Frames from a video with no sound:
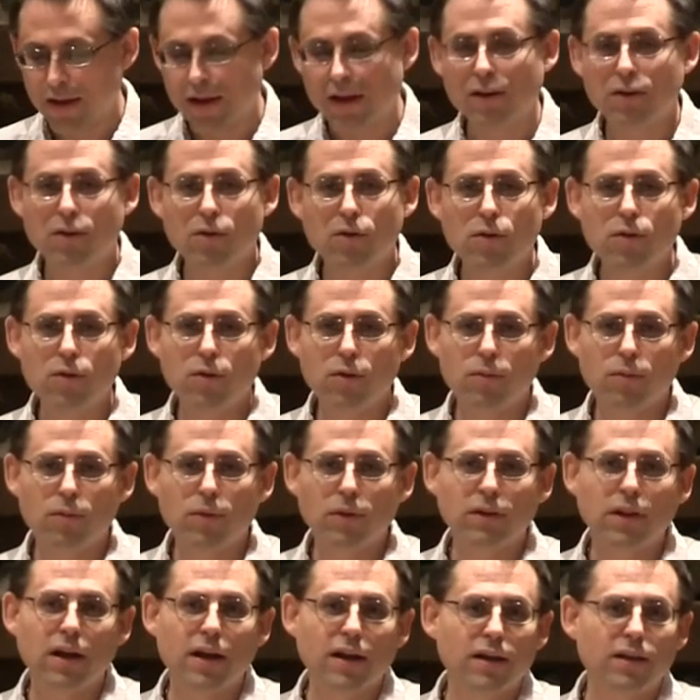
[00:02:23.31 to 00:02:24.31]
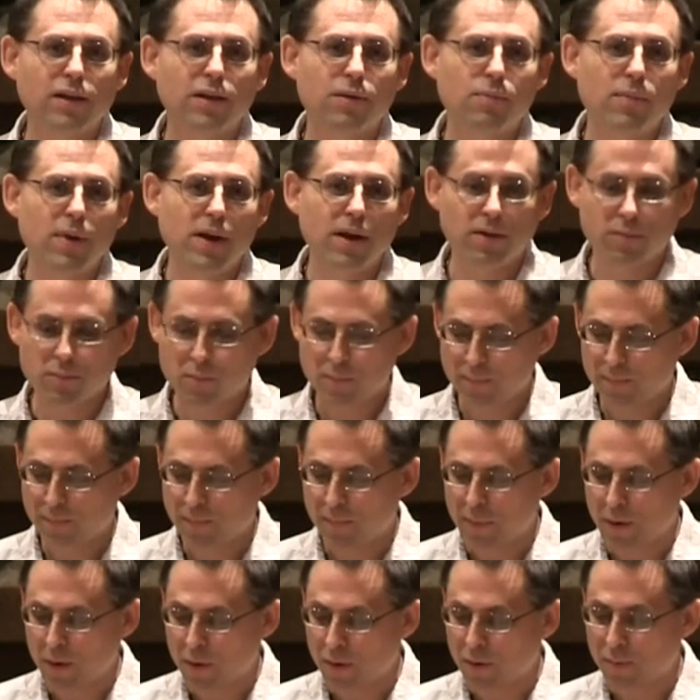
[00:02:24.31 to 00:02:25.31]
and who will likely bear,
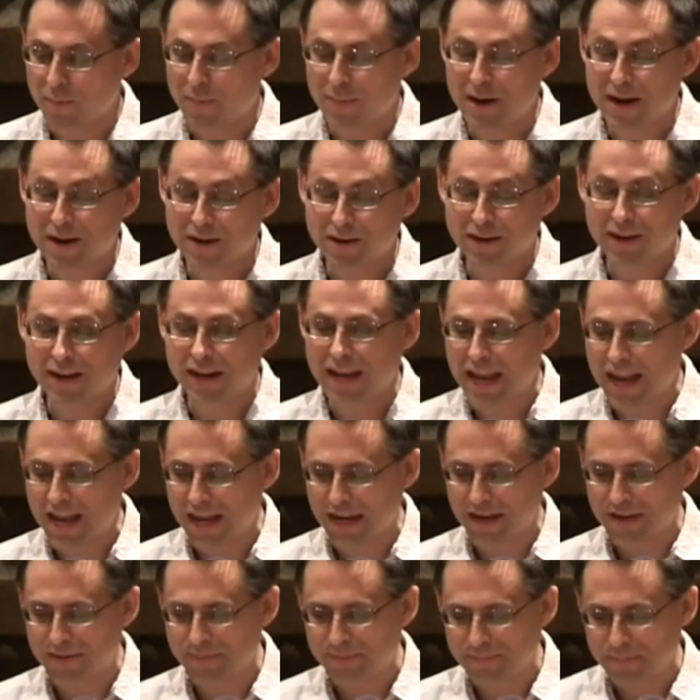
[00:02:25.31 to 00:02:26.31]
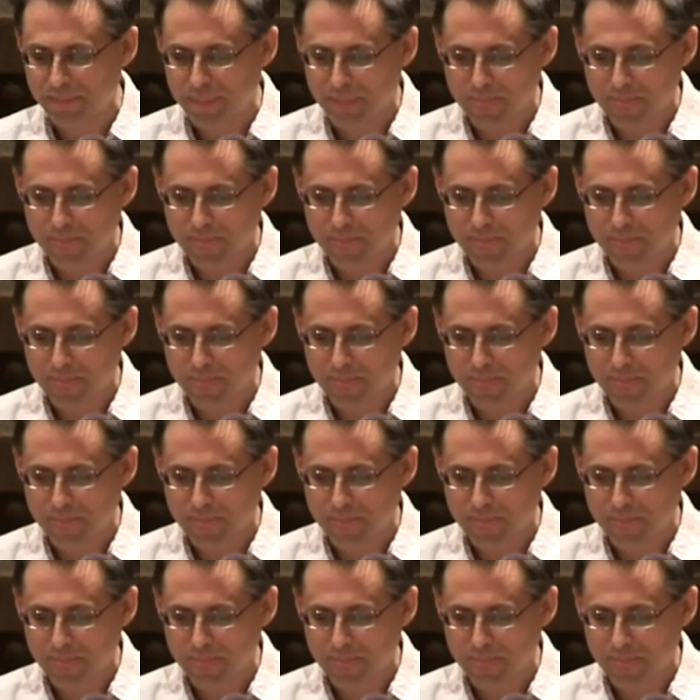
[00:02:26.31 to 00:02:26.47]
bear it again.